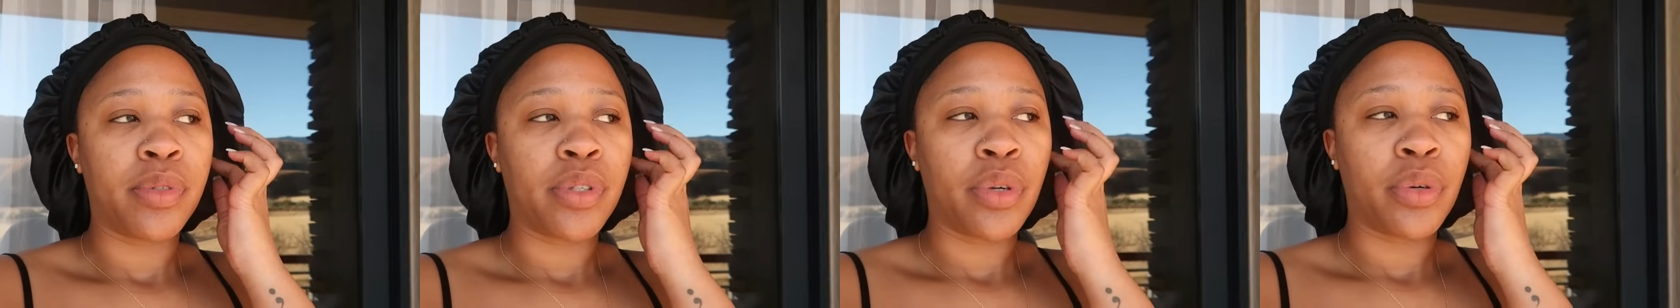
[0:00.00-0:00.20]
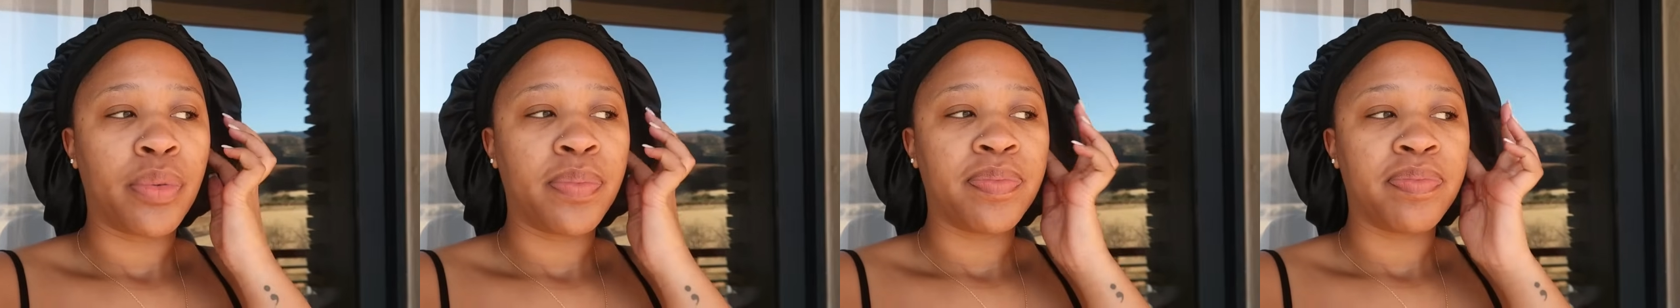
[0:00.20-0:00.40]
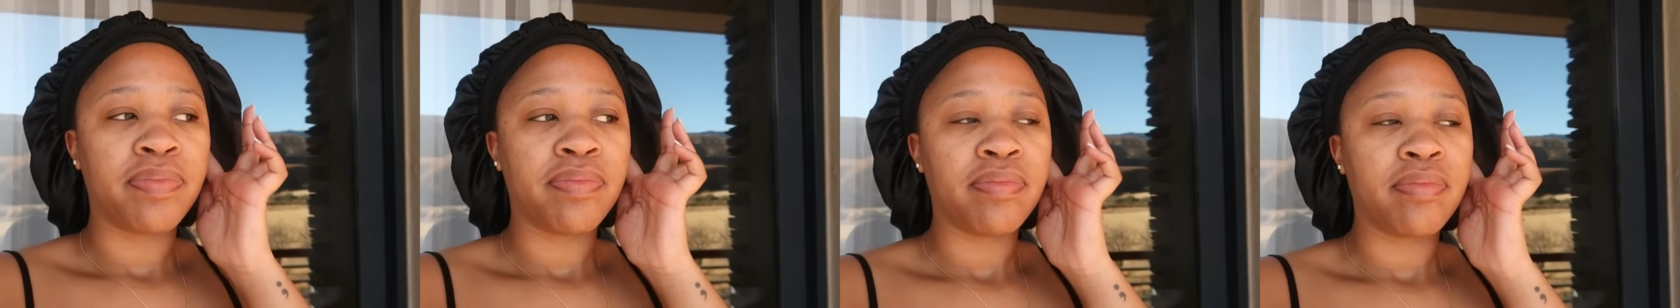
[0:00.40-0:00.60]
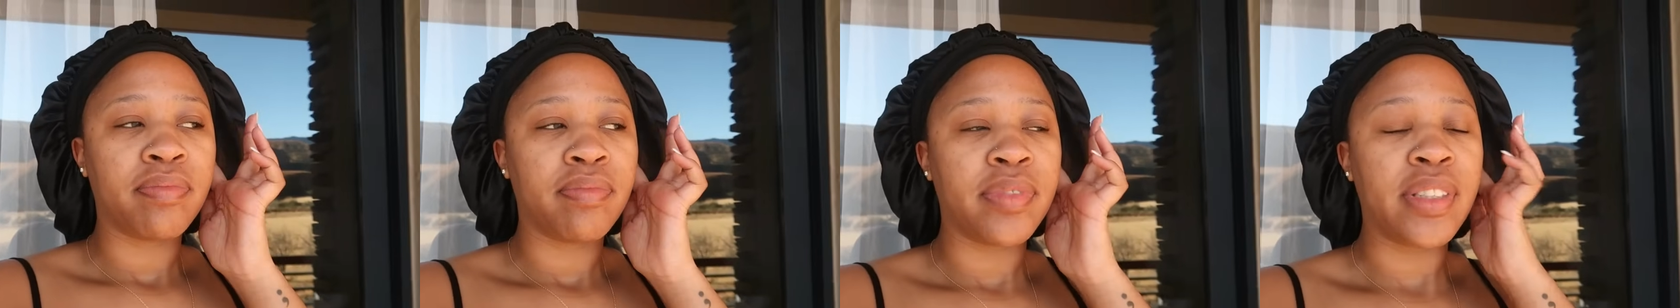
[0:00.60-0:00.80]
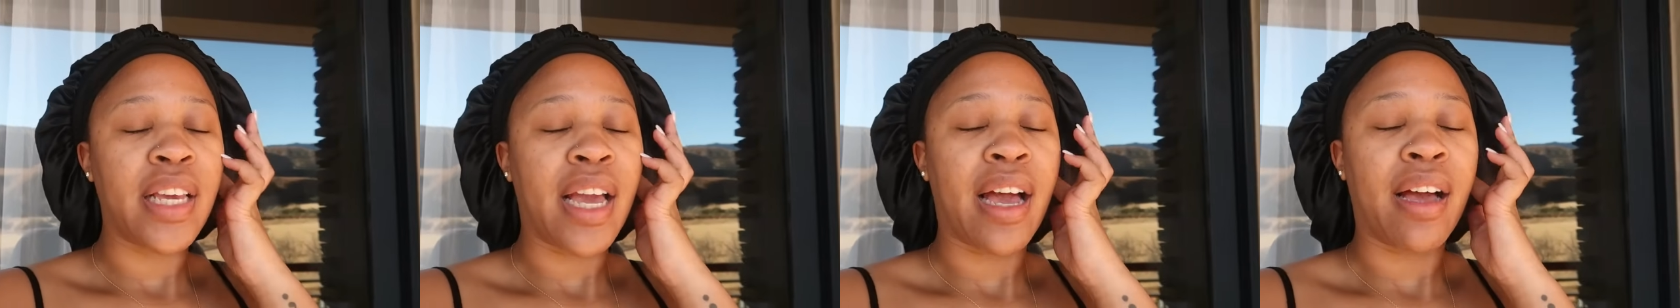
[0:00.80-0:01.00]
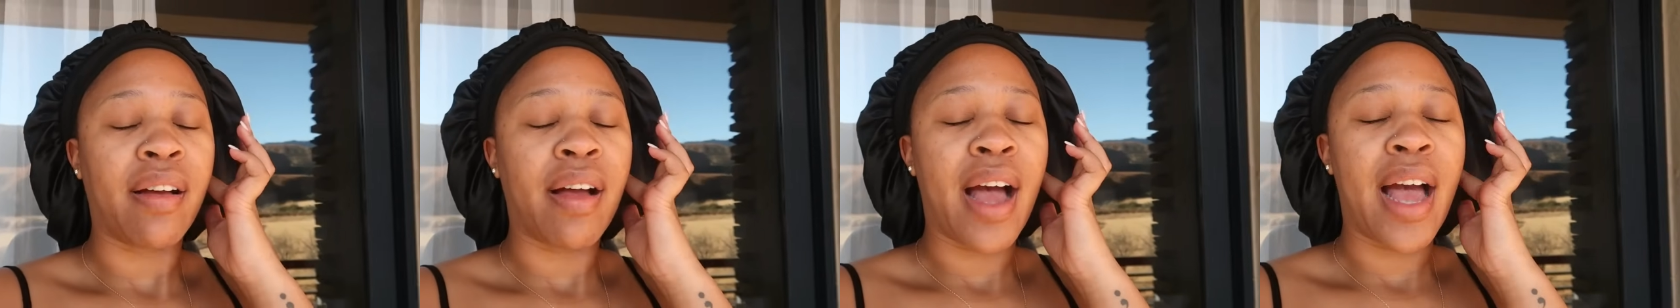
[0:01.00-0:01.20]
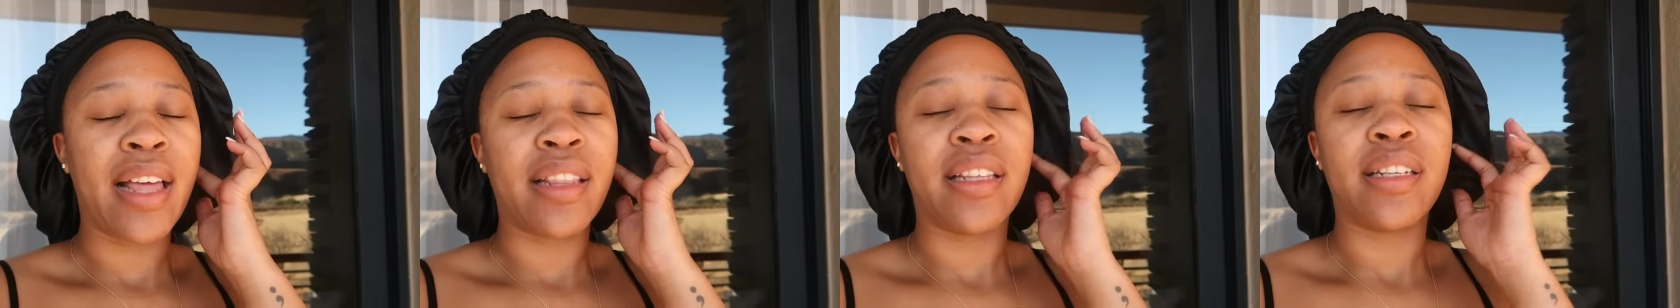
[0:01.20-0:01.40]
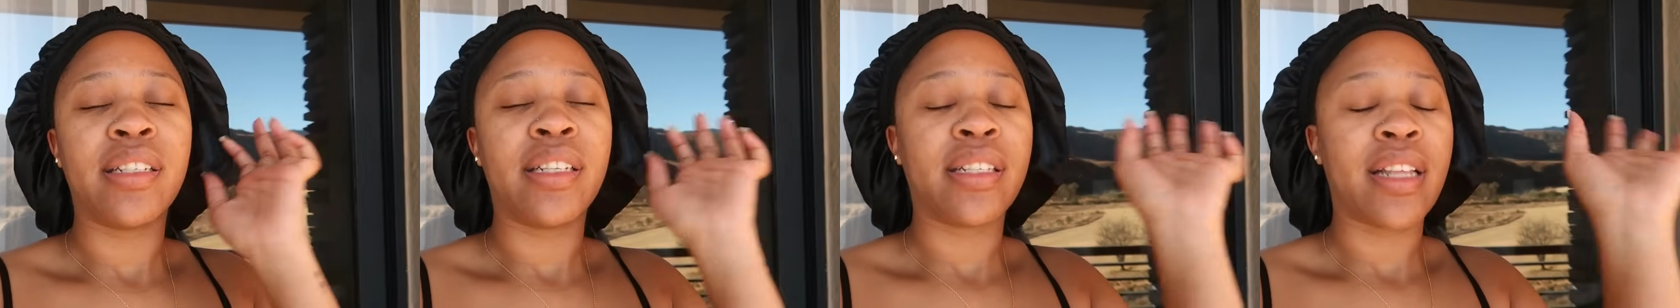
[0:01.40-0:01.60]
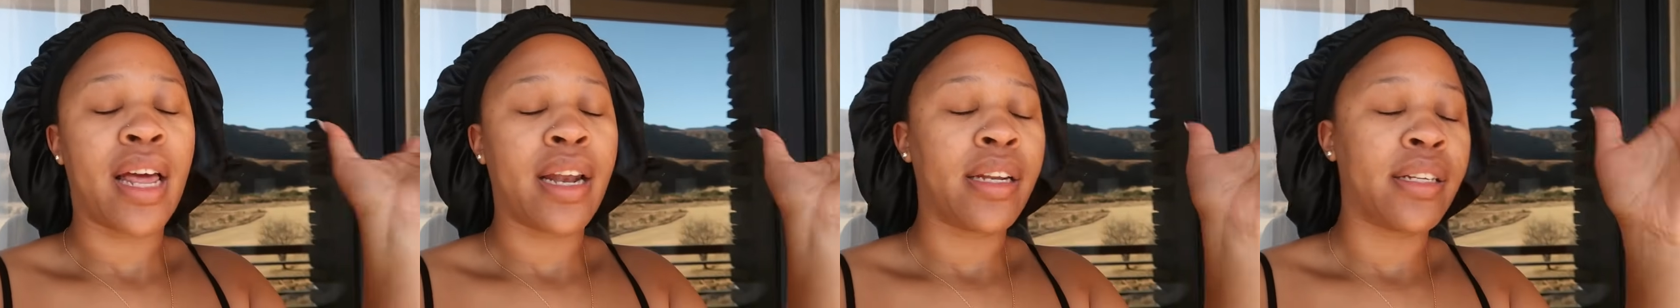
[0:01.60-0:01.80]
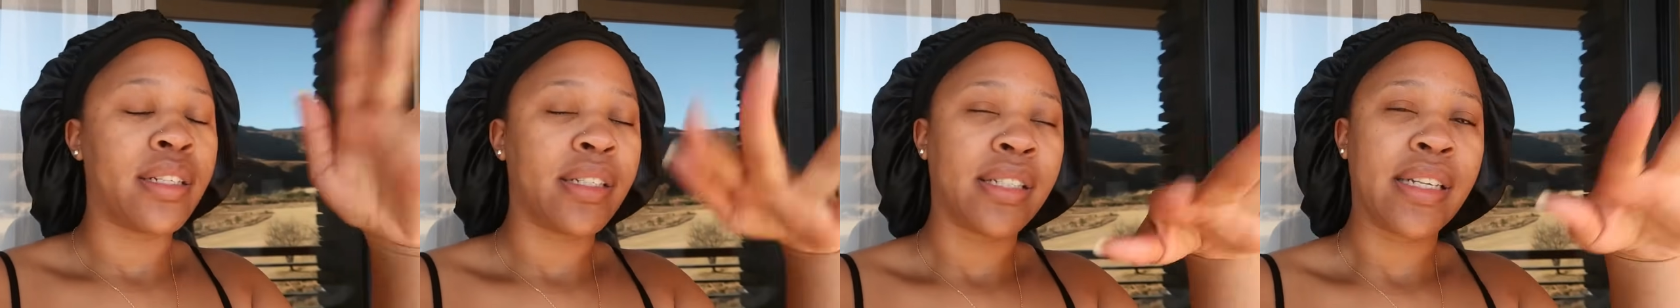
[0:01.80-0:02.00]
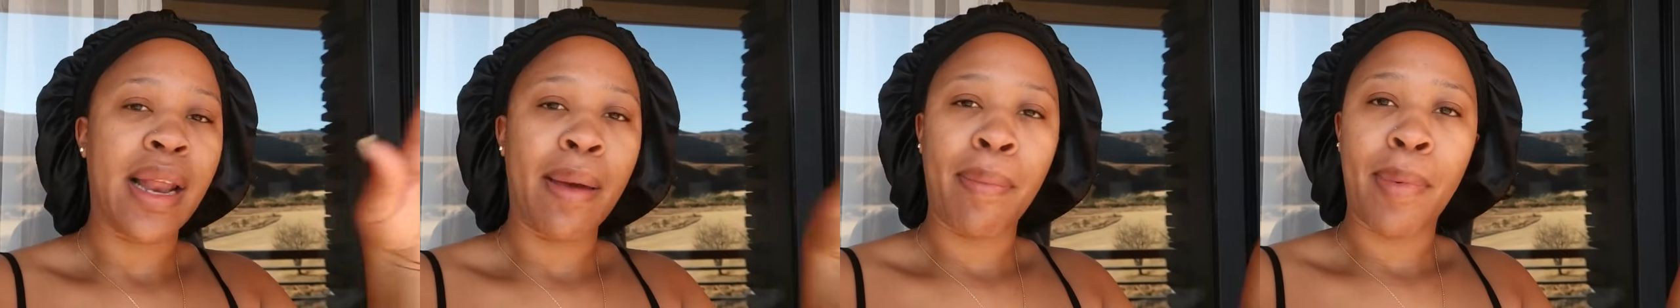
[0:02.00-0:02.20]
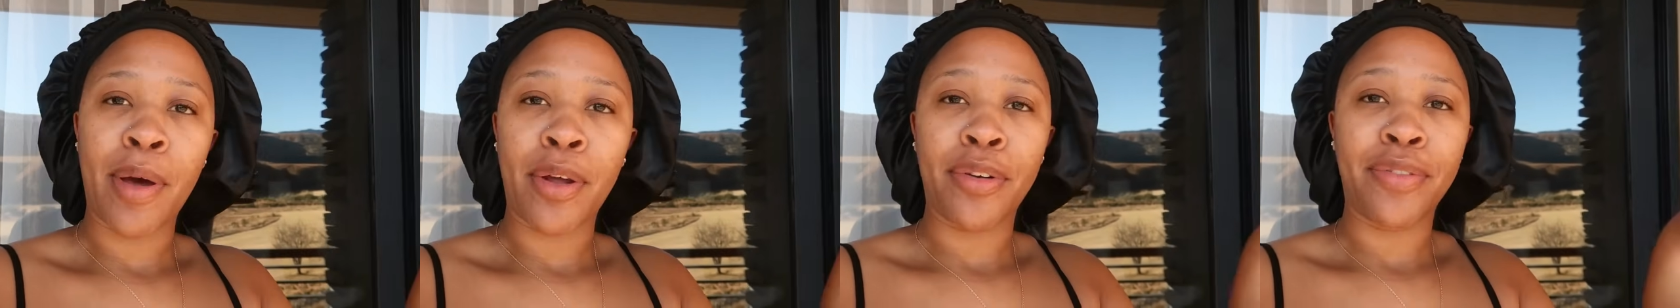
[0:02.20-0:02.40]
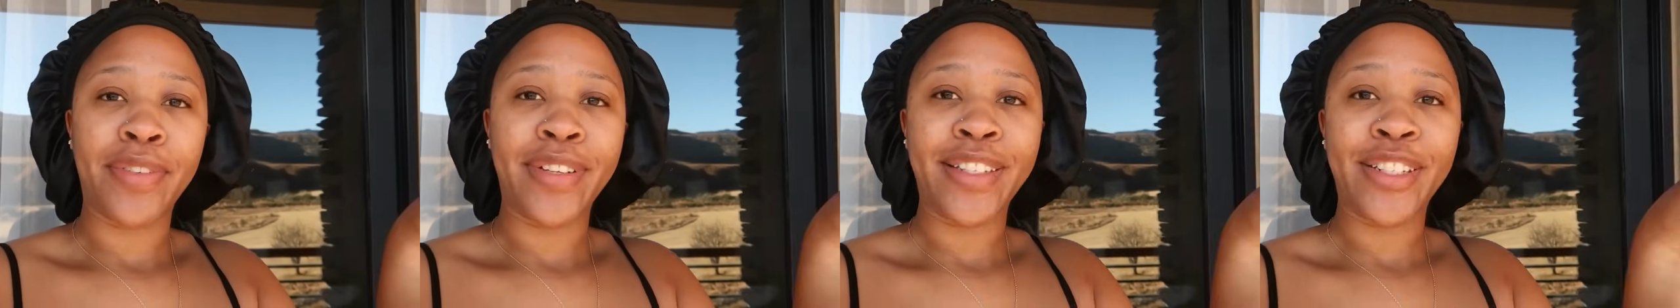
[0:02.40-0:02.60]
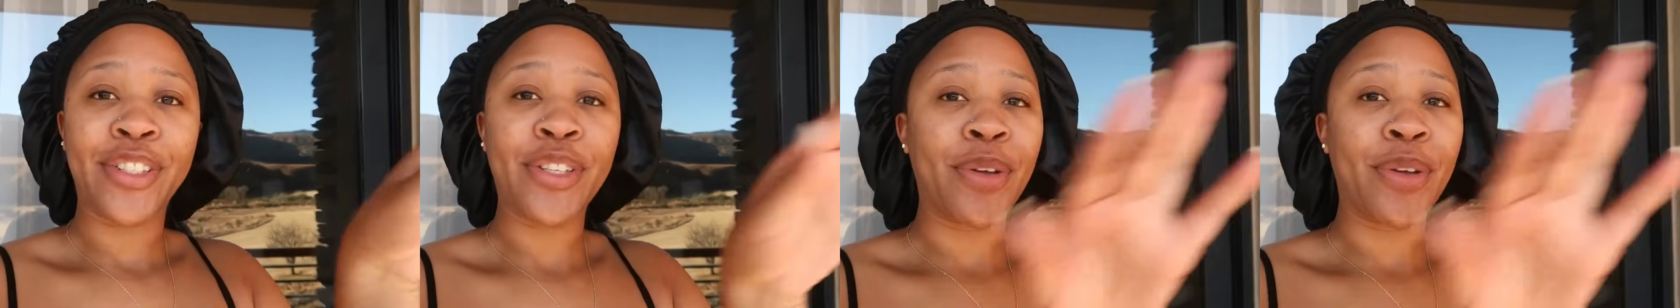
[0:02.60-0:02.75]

So yeah, I then decided to snap out of it,